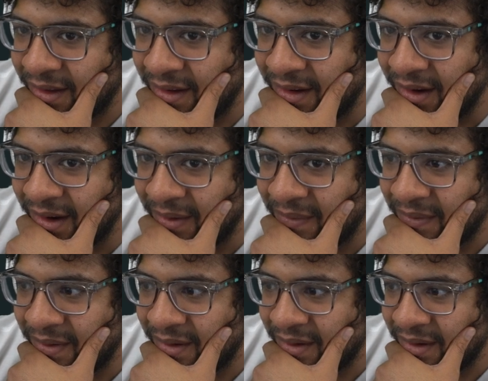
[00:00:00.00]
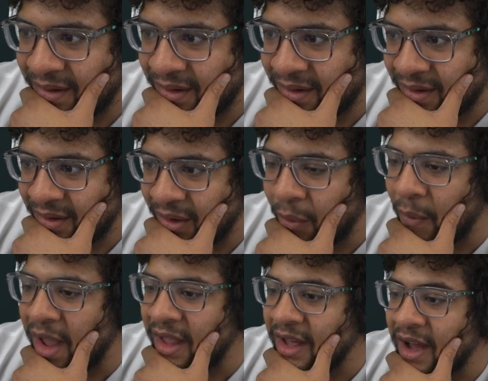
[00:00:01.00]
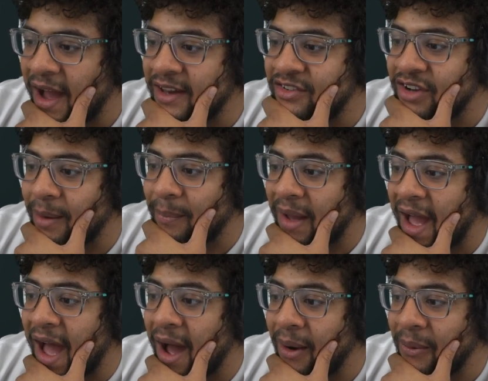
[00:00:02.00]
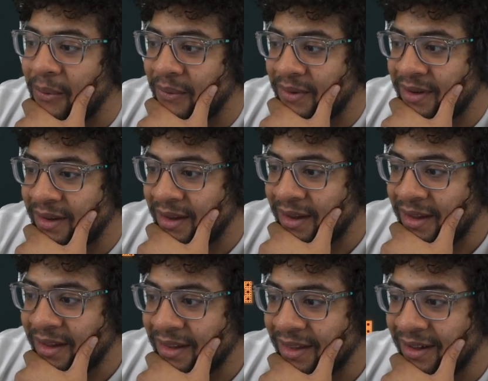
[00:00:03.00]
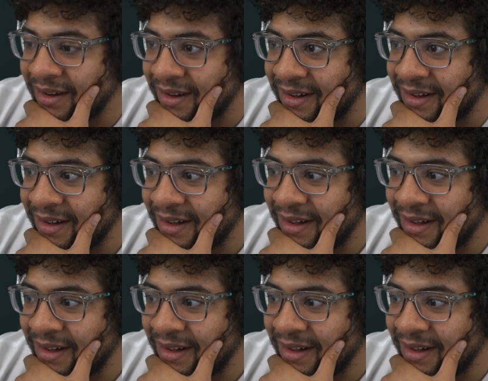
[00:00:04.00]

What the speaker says: No. Oh wait, I jump out. Look.